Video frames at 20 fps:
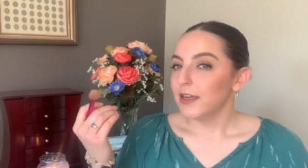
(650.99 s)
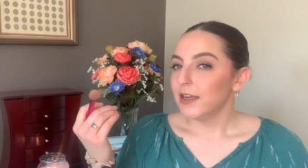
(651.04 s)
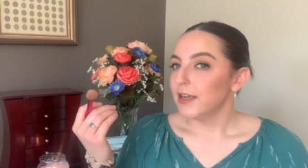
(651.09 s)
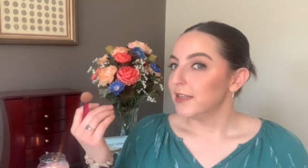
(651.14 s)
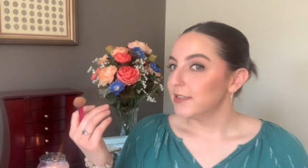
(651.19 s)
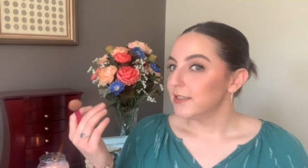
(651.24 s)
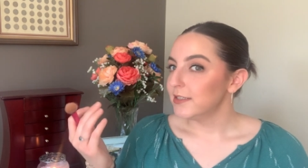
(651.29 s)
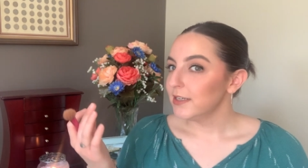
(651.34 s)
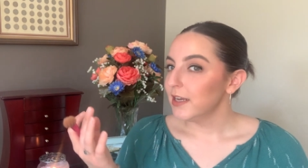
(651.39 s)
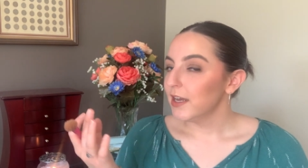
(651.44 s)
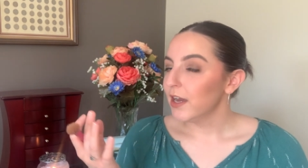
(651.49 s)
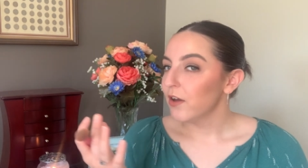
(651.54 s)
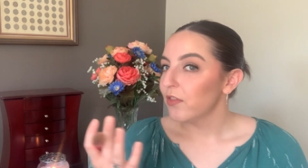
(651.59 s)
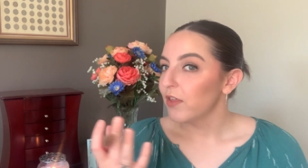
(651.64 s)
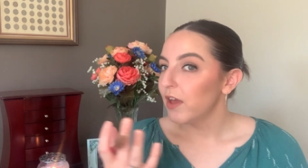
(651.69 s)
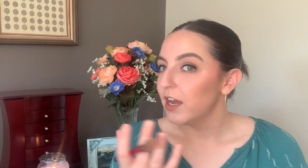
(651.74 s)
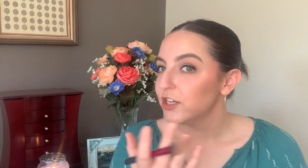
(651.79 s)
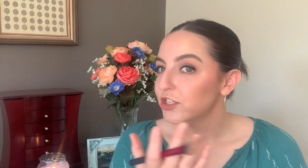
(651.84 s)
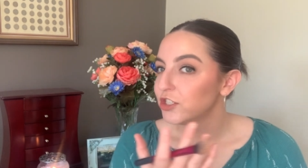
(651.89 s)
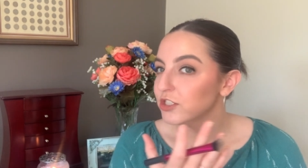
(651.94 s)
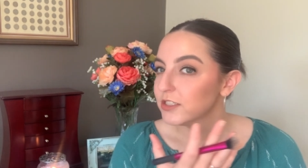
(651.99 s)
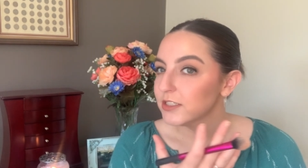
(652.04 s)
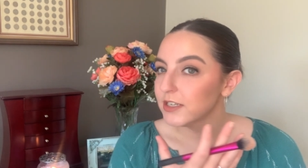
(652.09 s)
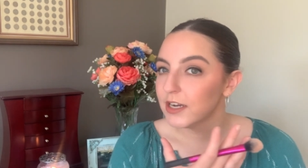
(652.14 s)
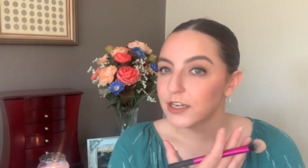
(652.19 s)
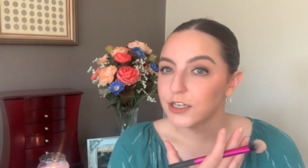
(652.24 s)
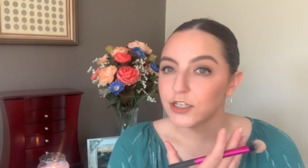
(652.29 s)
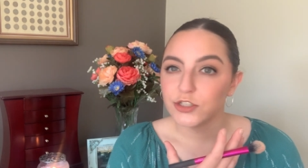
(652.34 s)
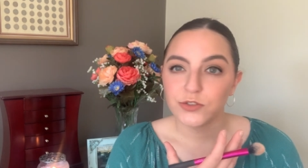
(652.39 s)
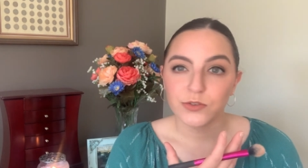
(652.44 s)
And see how that just
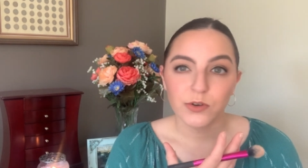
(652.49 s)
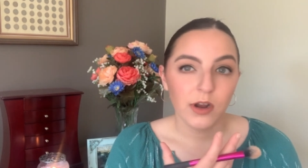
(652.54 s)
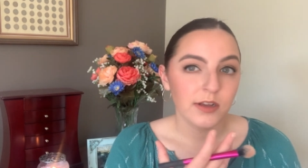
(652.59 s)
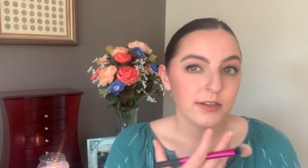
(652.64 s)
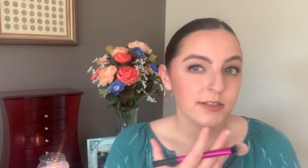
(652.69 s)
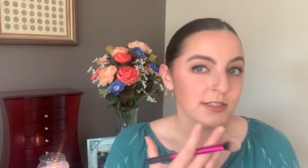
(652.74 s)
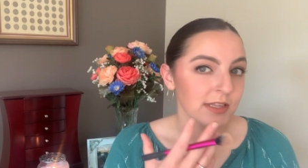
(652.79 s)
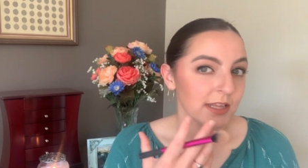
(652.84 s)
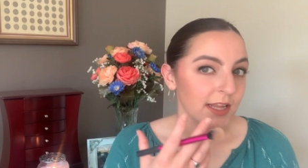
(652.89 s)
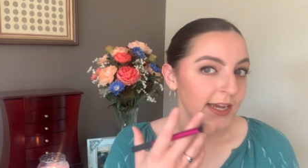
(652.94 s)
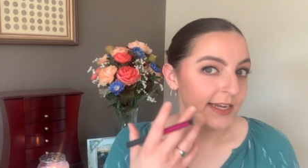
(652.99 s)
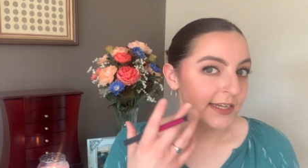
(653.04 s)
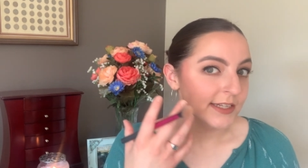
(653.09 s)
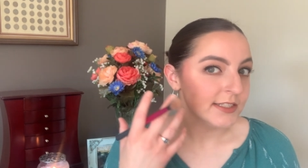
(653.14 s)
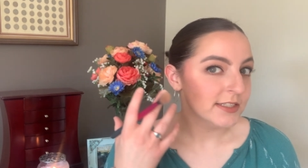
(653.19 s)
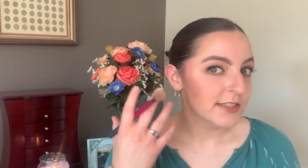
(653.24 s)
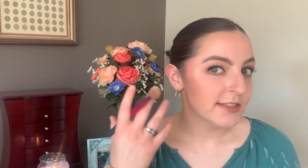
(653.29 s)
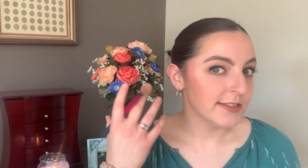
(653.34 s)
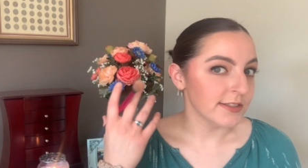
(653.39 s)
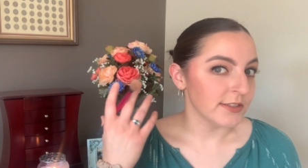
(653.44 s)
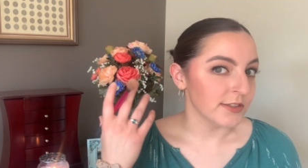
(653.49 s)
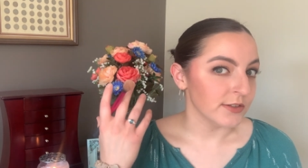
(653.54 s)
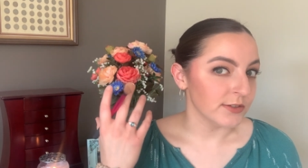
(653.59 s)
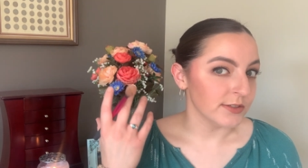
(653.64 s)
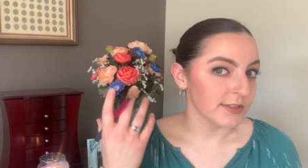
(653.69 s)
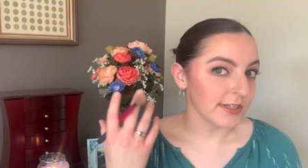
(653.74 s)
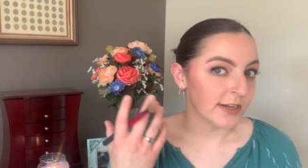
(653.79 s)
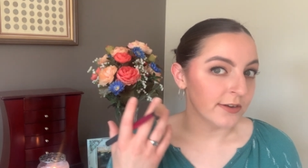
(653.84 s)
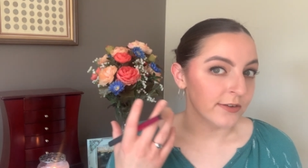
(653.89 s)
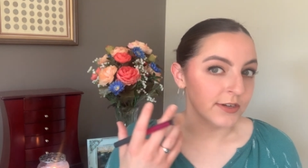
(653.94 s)
kind of draws light to
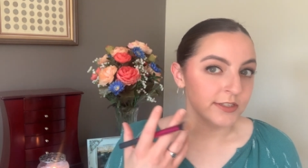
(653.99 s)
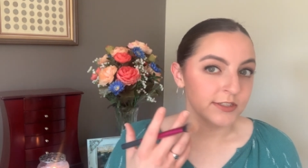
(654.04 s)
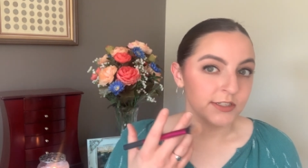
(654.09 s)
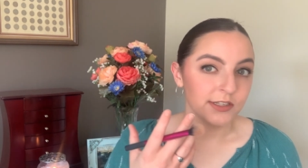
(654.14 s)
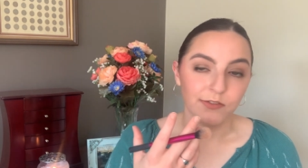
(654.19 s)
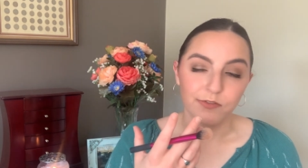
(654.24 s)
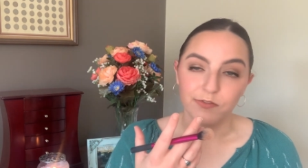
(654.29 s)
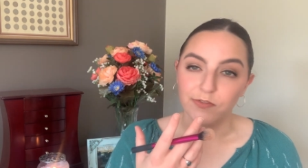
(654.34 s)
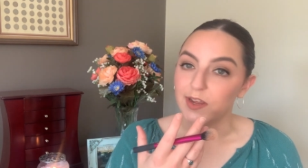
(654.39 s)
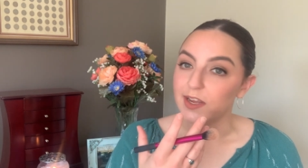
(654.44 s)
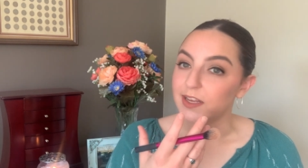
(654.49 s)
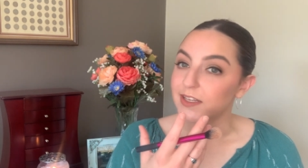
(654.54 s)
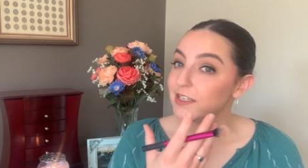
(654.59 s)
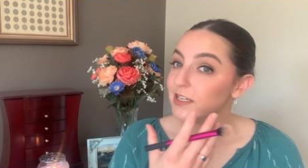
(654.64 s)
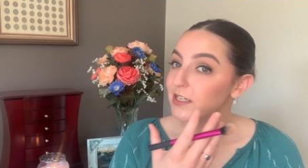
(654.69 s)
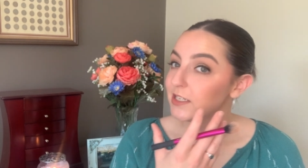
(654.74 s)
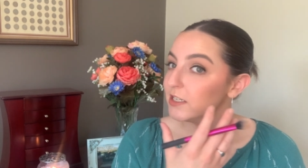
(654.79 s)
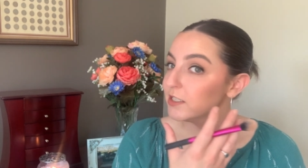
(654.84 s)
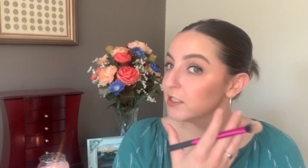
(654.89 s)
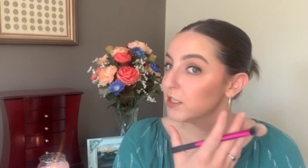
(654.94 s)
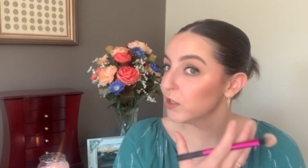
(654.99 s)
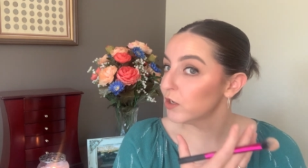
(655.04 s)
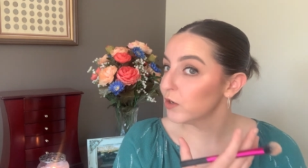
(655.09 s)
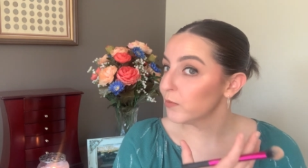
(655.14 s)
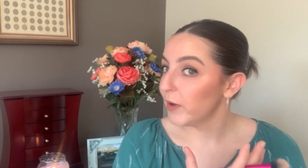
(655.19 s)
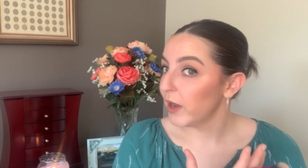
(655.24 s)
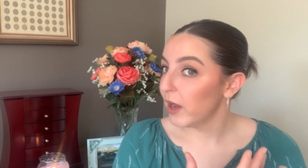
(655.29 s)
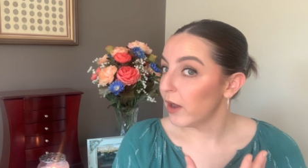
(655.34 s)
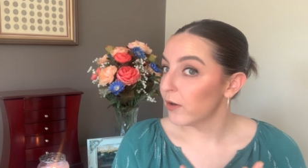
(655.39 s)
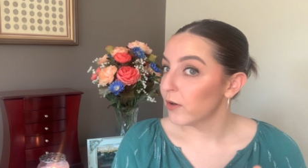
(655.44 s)
those areas of the face. It doesn't look
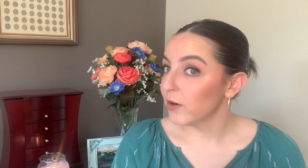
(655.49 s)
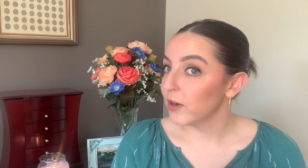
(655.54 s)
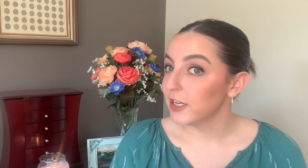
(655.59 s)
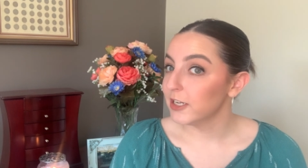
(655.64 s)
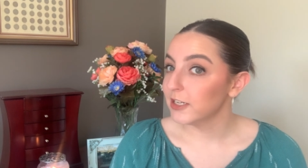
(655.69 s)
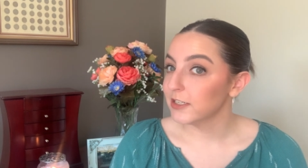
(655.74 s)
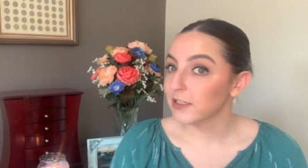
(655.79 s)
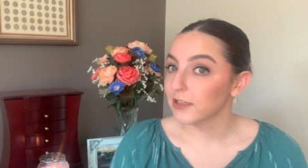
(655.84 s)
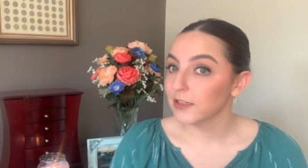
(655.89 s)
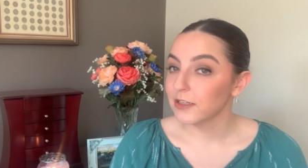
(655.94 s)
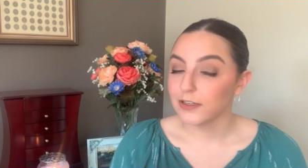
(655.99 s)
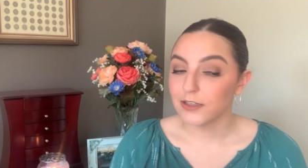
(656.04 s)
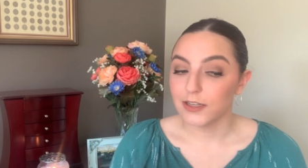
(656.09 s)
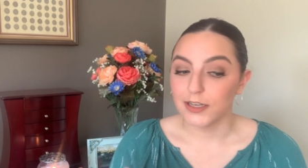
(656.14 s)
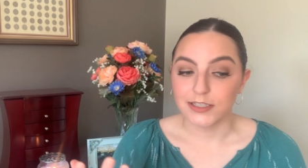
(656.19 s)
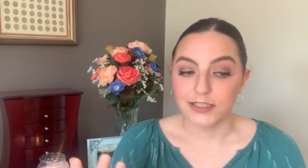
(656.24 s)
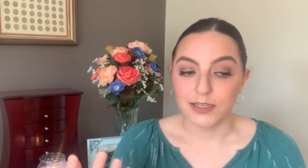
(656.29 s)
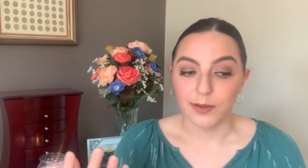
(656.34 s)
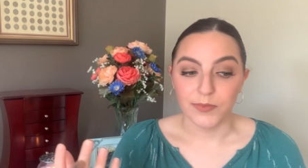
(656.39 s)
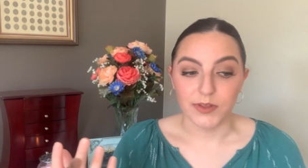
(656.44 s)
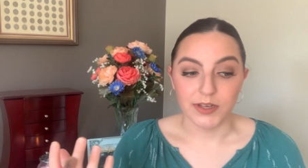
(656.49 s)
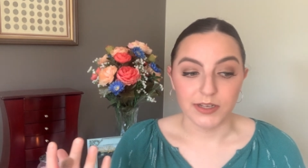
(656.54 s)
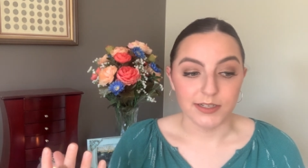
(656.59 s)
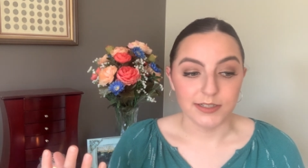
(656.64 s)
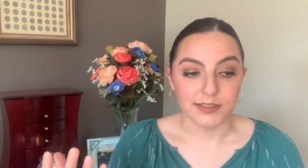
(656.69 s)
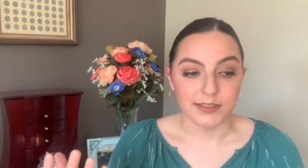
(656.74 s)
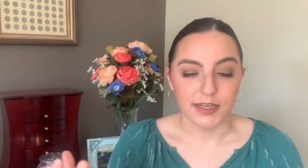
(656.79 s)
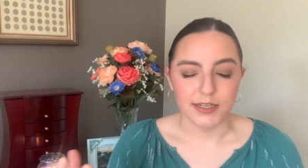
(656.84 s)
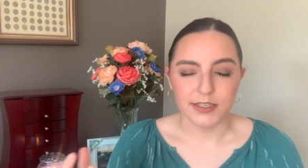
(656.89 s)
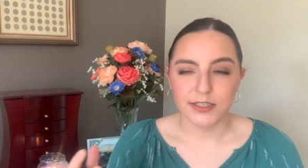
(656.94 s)
powdery. It doesn't look like something
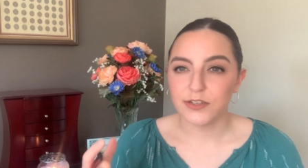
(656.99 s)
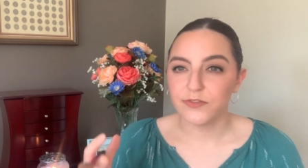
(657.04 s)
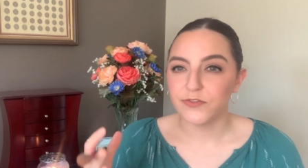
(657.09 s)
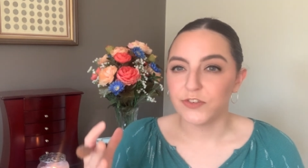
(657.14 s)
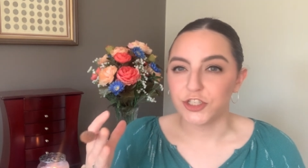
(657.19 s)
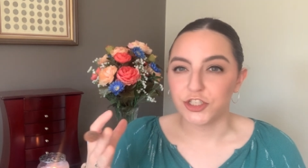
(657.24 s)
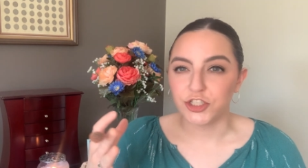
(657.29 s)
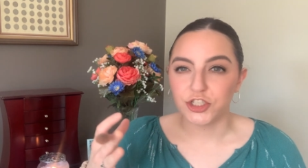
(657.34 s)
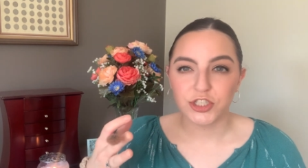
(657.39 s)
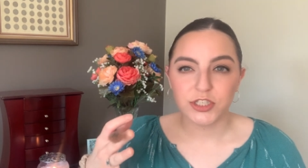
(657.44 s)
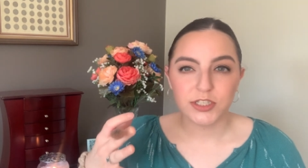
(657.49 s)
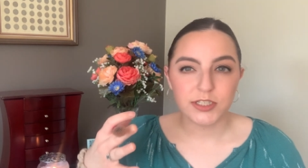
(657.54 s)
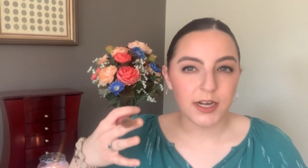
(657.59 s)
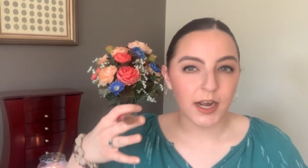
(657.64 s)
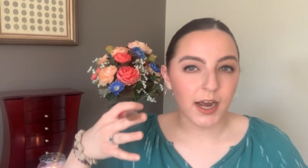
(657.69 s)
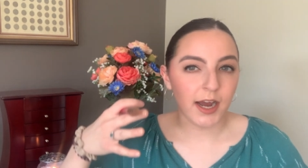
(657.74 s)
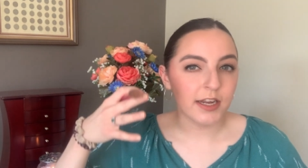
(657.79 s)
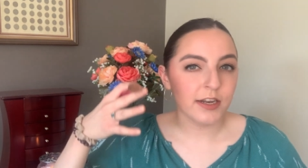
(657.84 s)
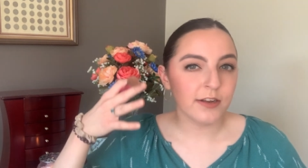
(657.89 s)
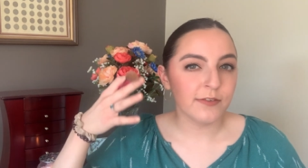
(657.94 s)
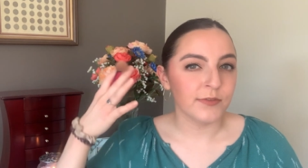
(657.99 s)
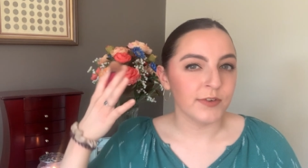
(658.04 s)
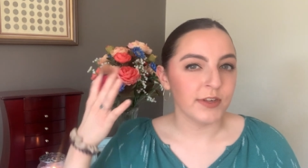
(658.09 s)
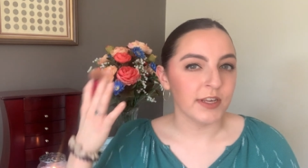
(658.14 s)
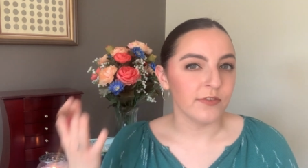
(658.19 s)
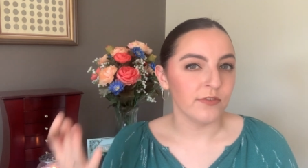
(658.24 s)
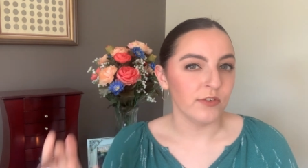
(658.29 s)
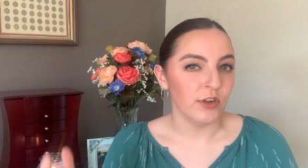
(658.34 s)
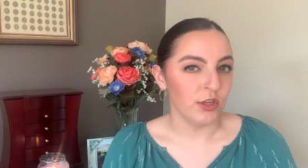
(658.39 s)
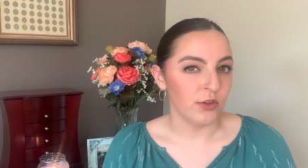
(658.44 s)
excessive. It's just kind of
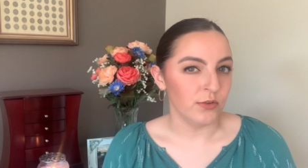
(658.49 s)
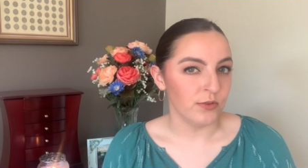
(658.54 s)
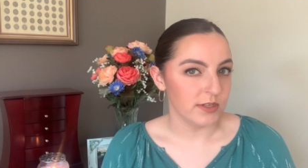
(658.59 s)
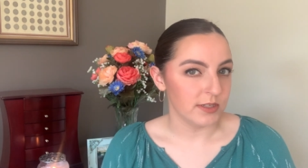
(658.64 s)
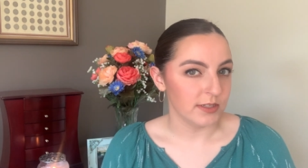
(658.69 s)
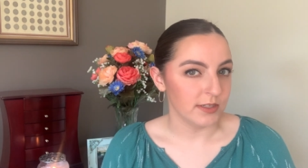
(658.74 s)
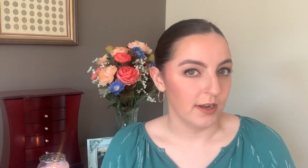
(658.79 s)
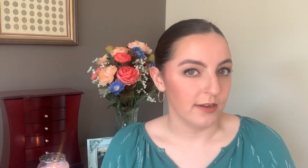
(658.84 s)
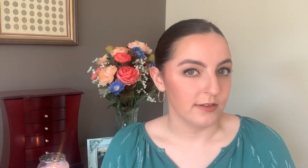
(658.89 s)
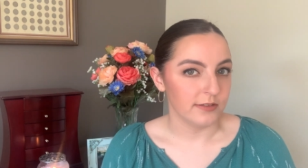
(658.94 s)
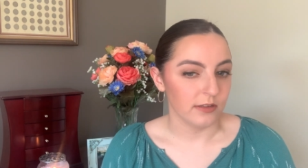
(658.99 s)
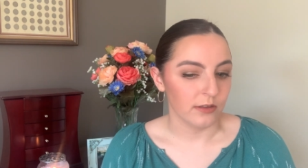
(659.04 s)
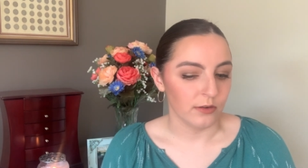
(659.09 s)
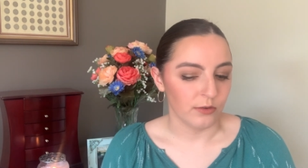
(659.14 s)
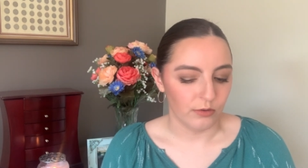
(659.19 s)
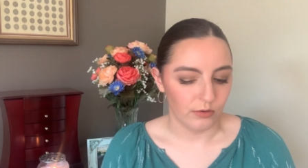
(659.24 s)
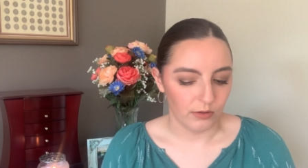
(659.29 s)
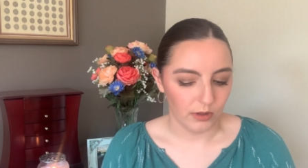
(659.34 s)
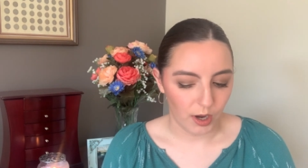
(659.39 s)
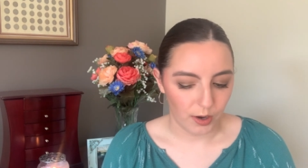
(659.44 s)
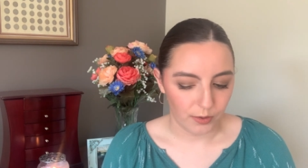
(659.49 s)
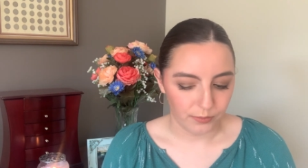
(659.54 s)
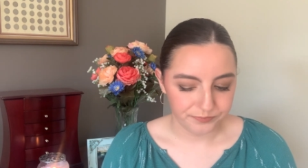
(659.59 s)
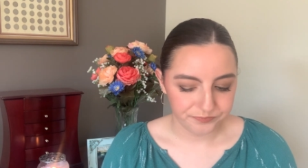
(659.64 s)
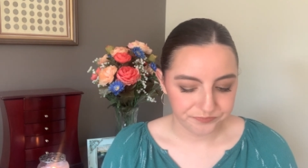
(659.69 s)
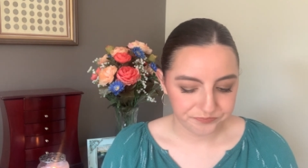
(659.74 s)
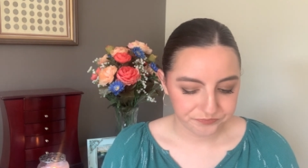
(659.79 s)
giving you this nice little glow.